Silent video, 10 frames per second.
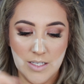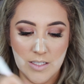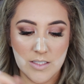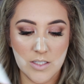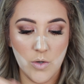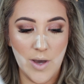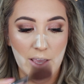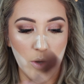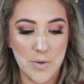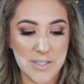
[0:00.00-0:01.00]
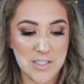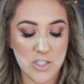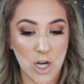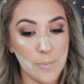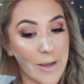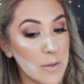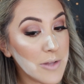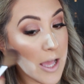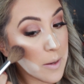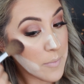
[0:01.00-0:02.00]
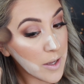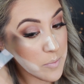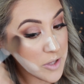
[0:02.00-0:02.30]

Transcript: So I always start by applying my